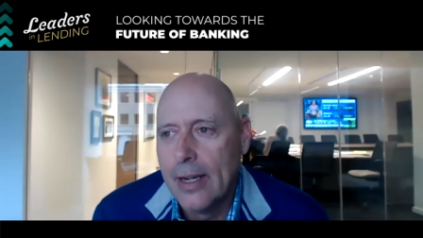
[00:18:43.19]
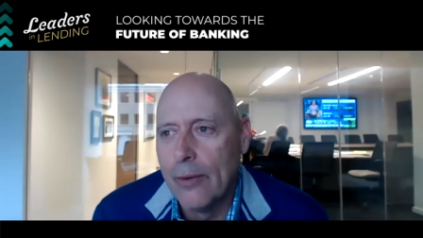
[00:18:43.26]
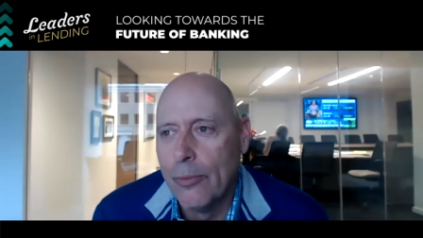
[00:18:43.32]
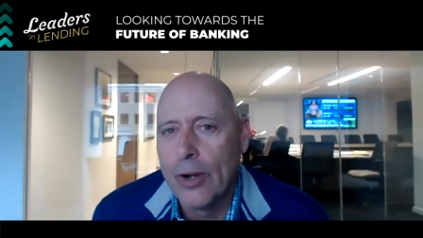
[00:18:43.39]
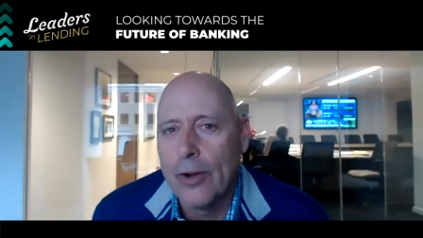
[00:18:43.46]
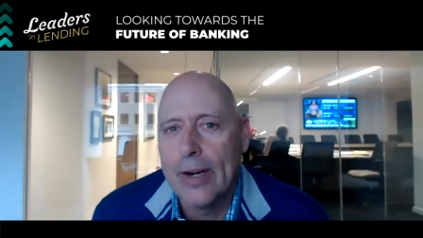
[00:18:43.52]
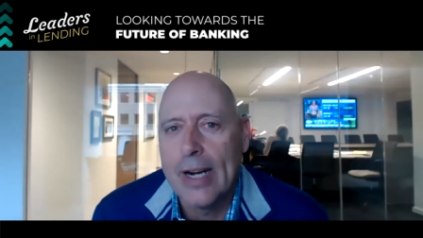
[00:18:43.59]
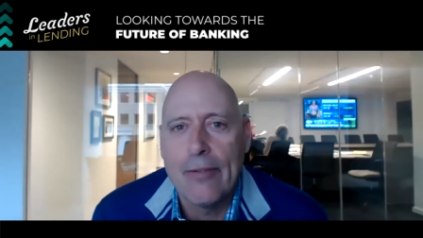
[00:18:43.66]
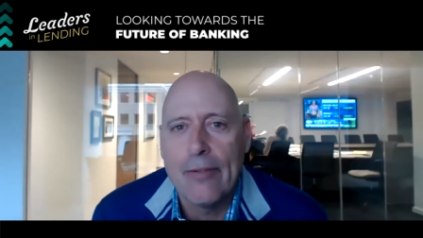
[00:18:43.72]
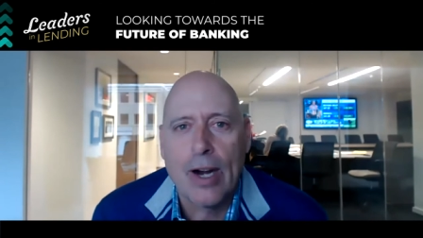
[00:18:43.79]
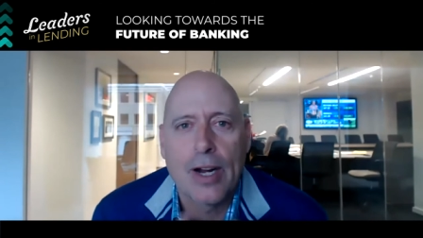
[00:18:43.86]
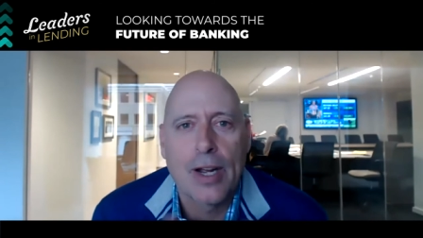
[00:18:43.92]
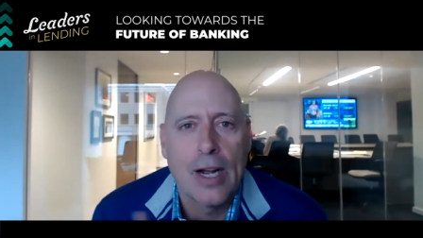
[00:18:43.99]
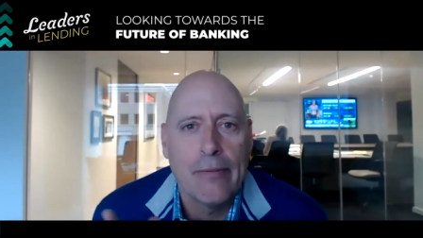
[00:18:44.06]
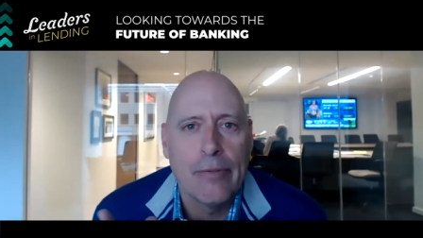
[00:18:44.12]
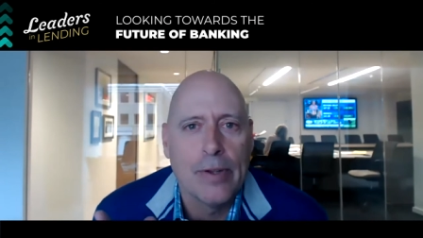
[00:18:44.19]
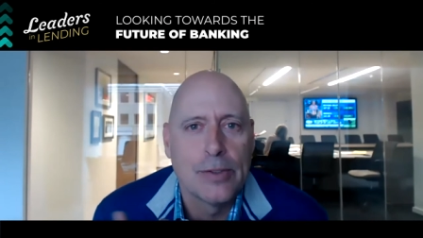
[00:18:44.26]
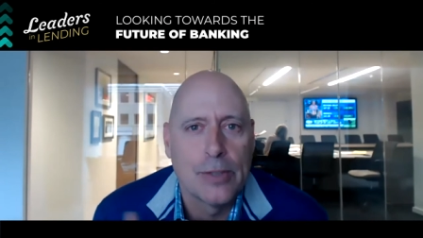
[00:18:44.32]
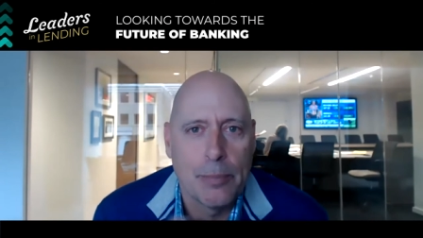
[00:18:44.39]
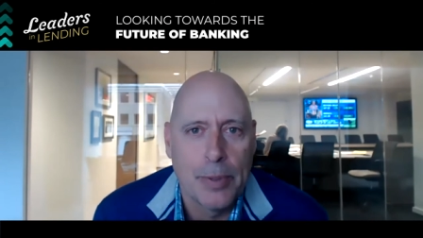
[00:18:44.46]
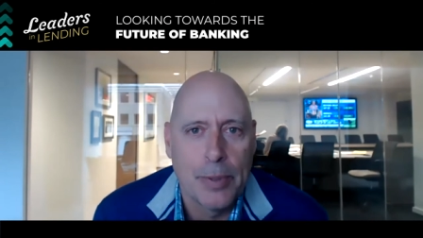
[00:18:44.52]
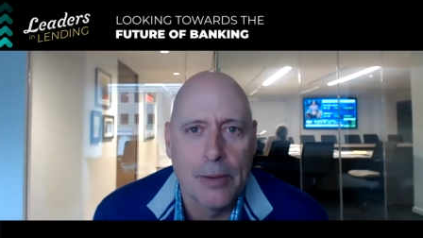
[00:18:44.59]
We're going to have our
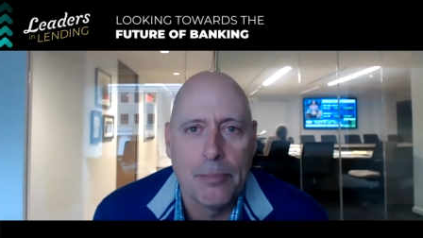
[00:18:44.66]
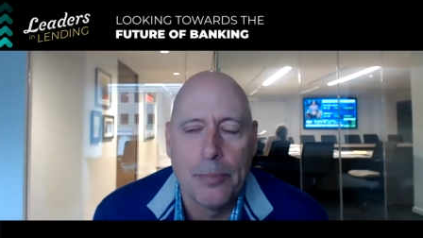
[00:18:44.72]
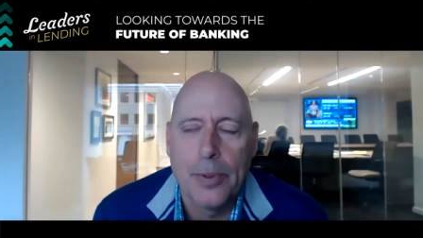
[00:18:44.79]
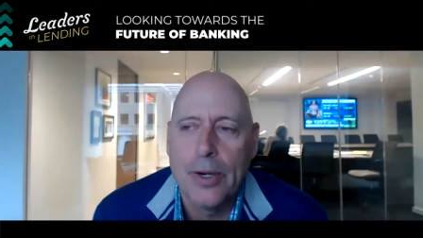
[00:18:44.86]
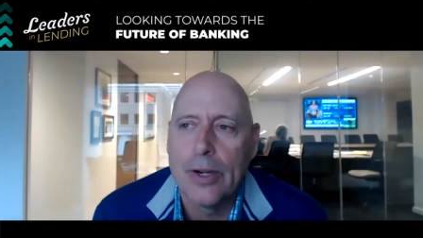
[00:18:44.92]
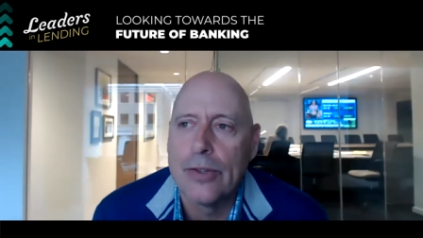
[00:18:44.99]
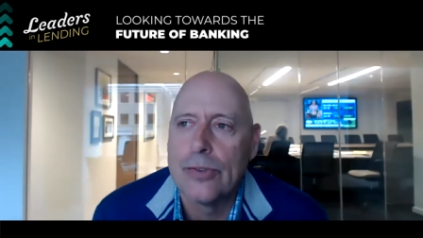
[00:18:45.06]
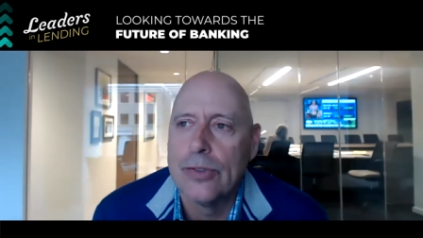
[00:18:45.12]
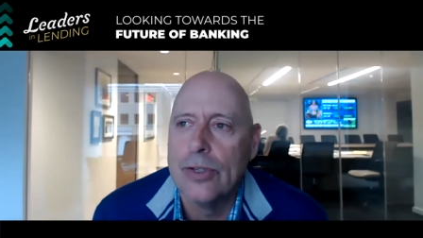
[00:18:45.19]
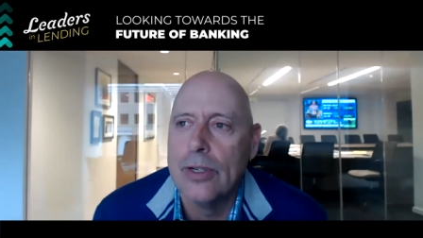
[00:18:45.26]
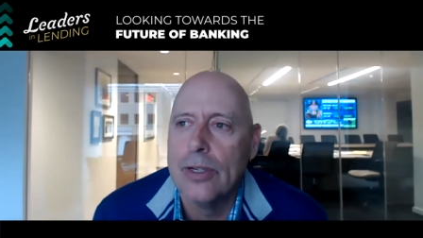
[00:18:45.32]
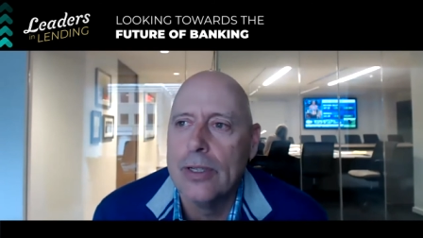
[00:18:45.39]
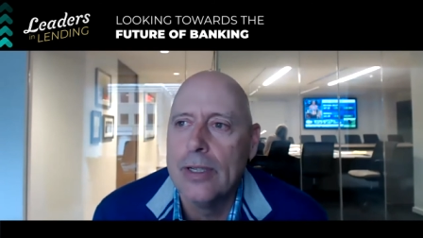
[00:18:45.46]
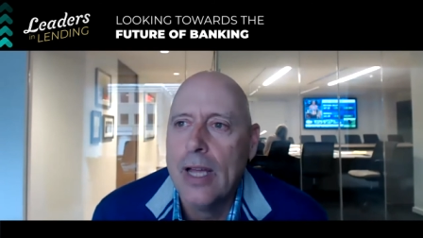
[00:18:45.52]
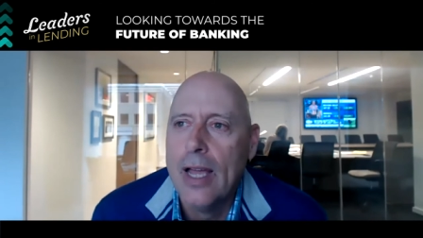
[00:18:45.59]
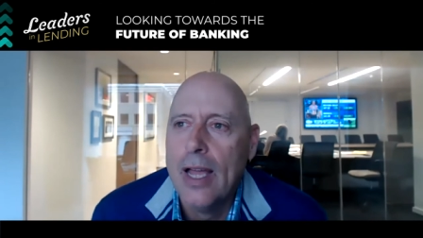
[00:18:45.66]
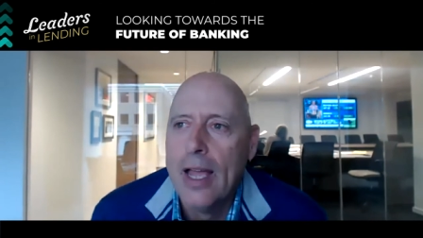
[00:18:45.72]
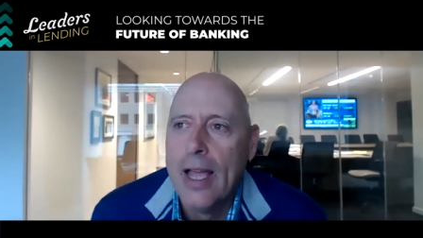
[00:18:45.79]
conference up here pretty soon